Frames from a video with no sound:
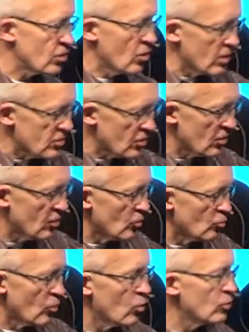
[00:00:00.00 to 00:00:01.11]
across the
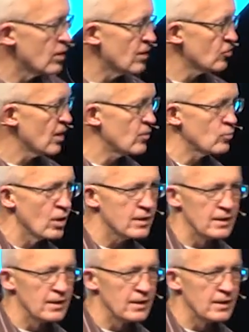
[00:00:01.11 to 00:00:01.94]
road and the sidewalk.